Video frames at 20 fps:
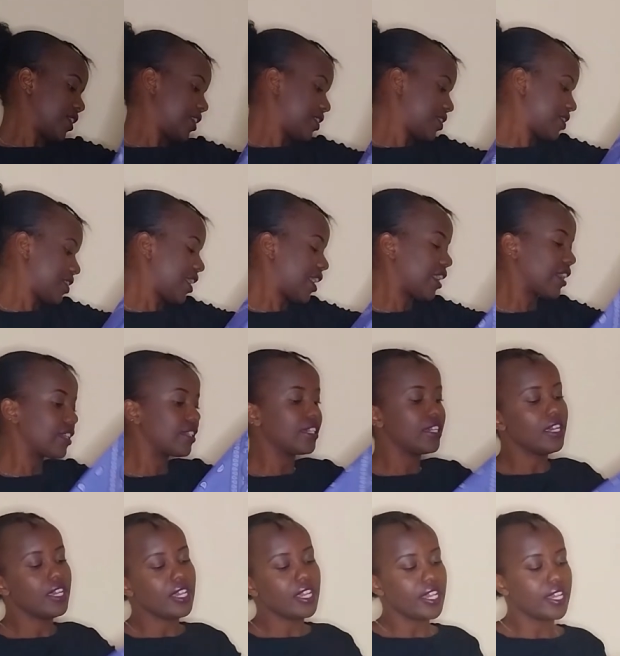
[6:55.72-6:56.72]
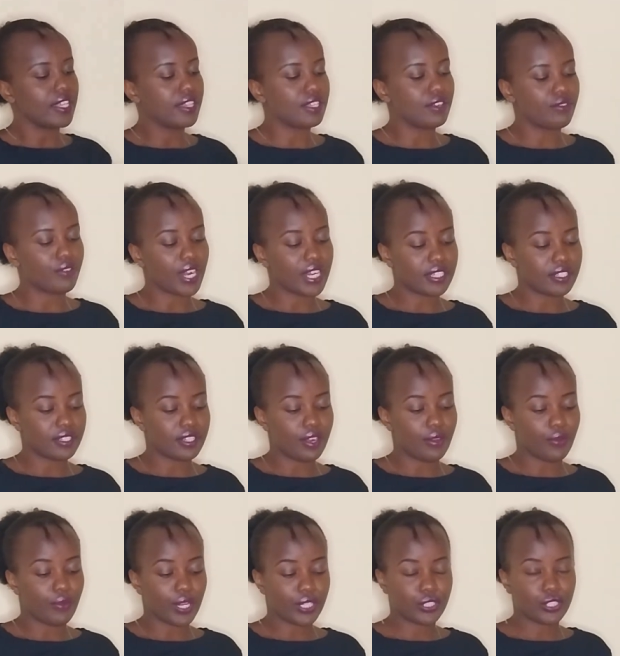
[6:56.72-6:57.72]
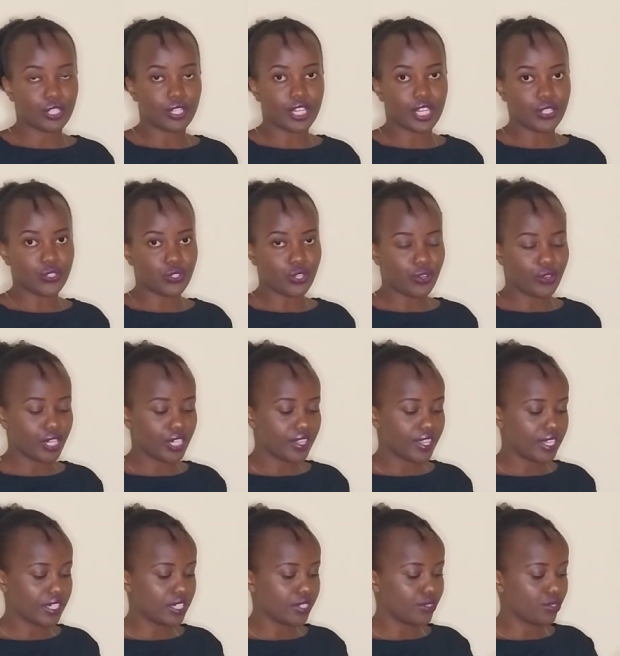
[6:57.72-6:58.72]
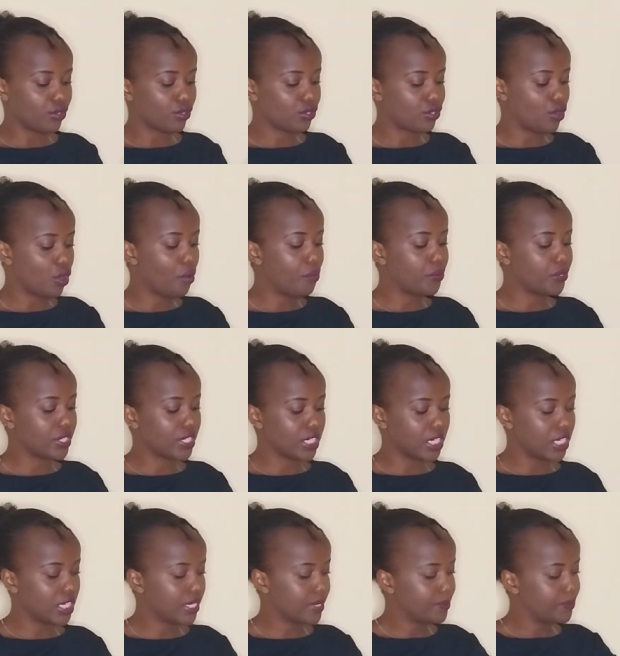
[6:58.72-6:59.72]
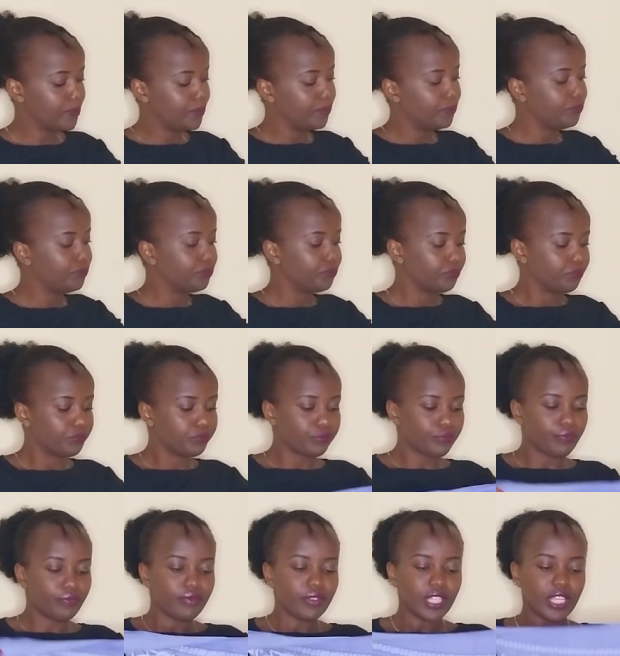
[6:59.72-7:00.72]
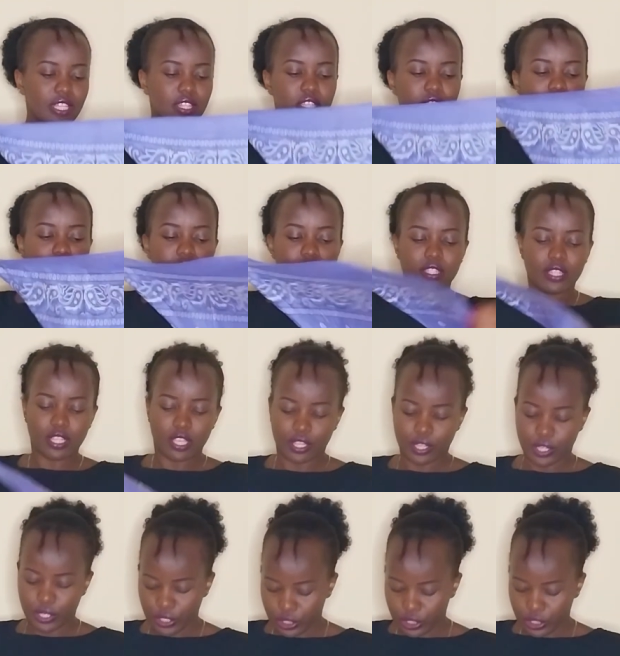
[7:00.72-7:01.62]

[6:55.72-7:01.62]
this side in the right direction ensuring that is not opposite the next thing